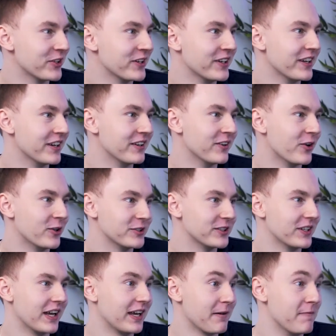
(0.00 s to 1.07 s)
and also
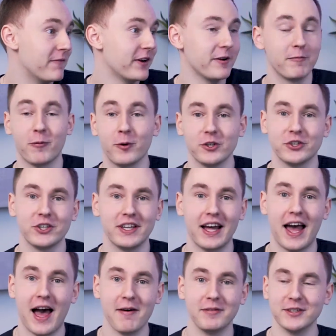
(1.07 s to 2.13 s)
like I'm very fortunate that I
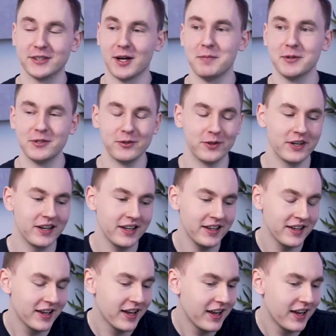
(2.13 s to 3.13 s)
have this opportunity.